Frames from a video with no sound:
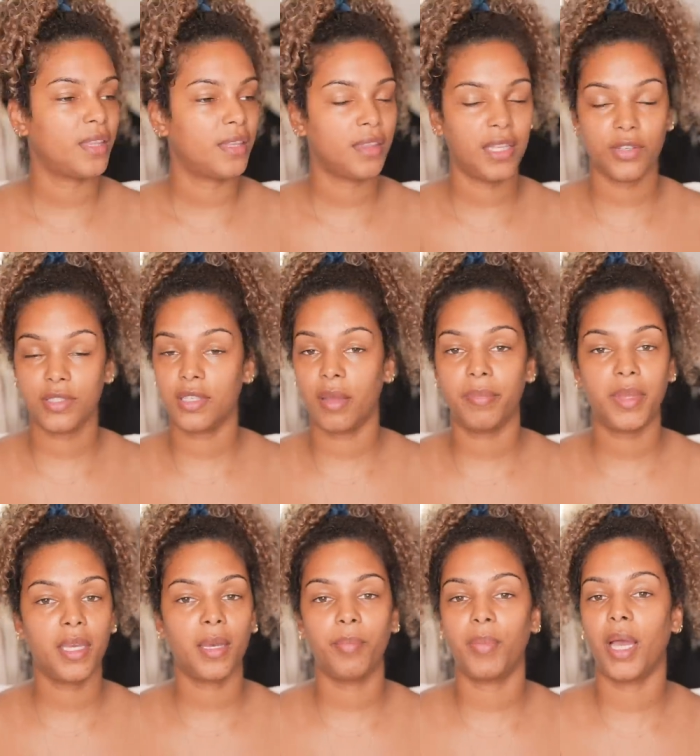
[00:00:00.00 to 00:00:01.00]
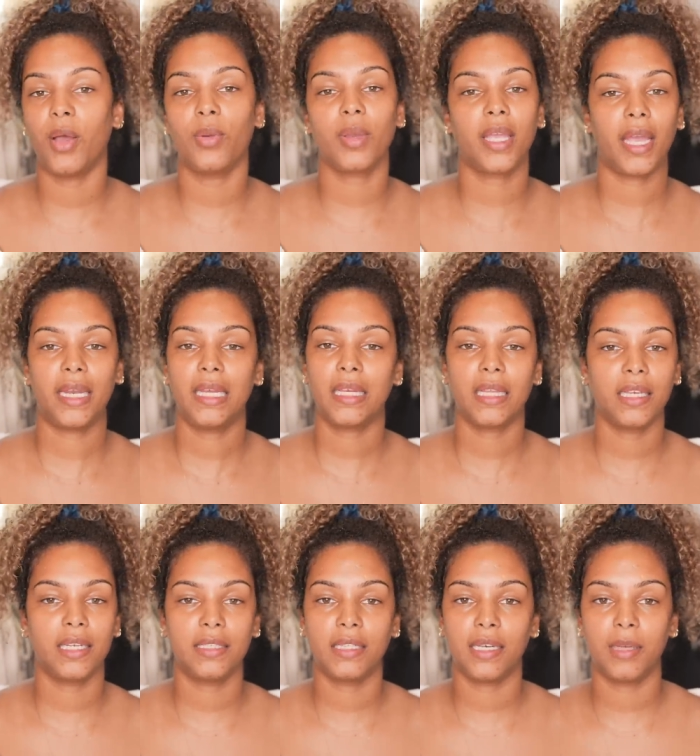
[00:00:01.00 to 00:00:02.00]
There's something about getting
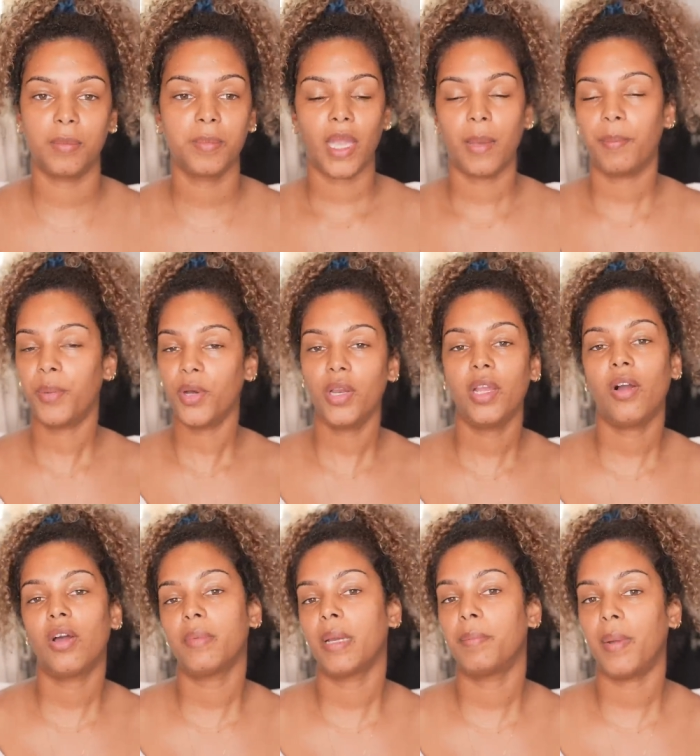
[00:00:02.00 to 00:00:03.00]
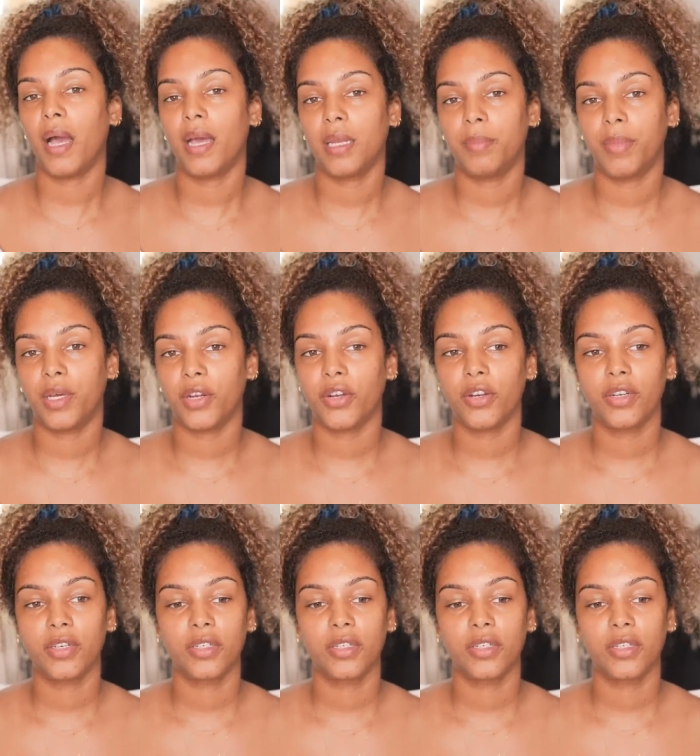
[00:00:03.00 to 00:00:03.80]
cleaned up and putting on my body butter.